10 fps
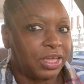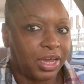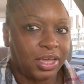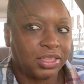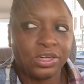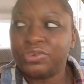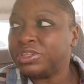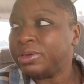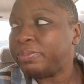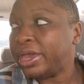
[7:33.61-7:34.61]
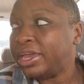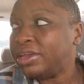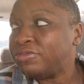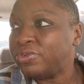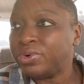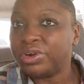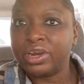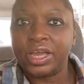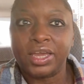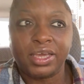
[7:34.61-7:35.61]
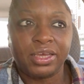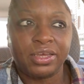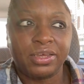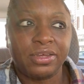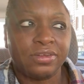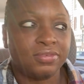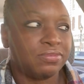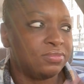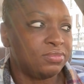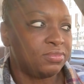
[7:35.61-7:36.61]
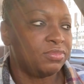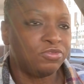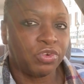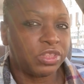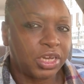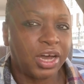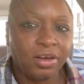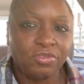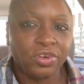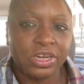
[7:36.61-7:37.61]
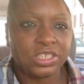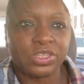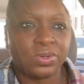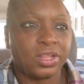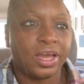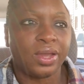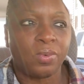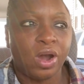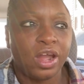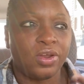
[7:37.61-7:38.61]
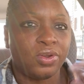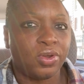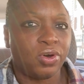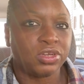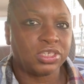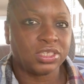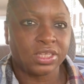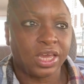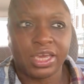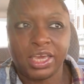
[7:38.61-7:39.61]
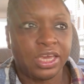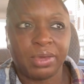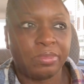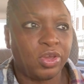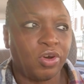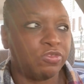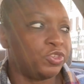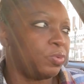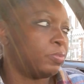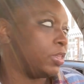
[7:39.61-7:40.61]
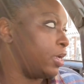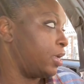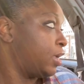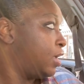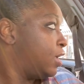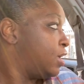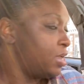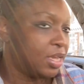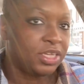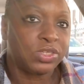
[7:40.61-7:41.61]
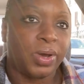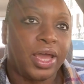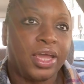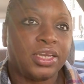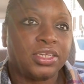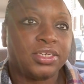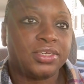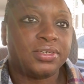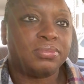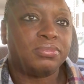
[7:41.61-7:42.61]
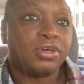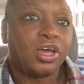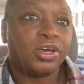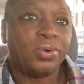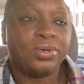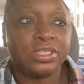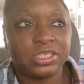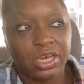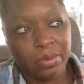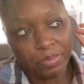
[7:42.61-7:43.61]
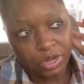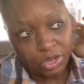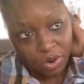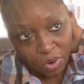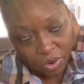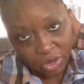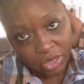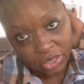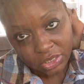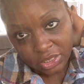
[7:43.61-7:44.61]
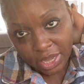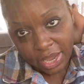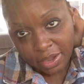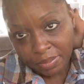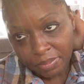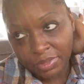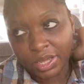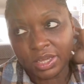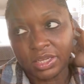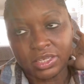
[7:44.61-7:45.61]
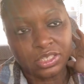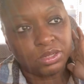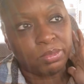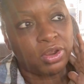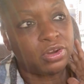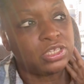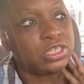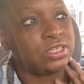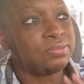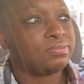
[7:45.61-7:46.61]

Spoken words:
Like, I literally paid for the coverage. So like, why are y'all just like kicking me off AAA? So I had to go with this company called Good Sam, like Good Samaritan.